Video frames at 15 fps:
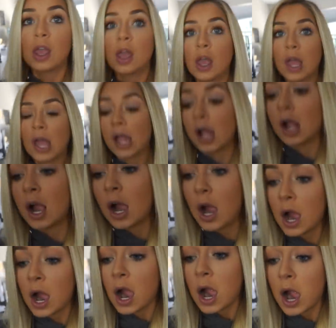But then you can't
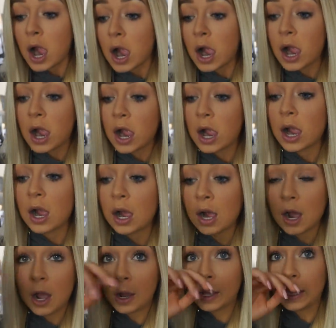feel,
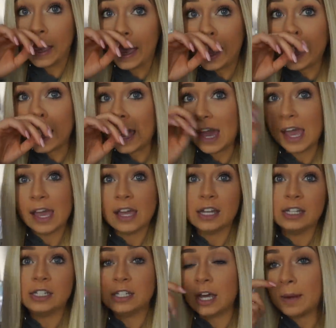
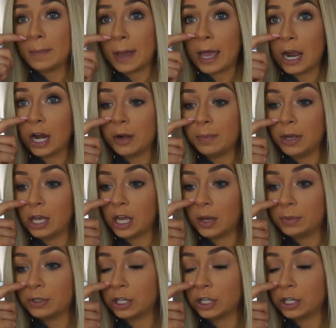Okay, done my hair and makeup.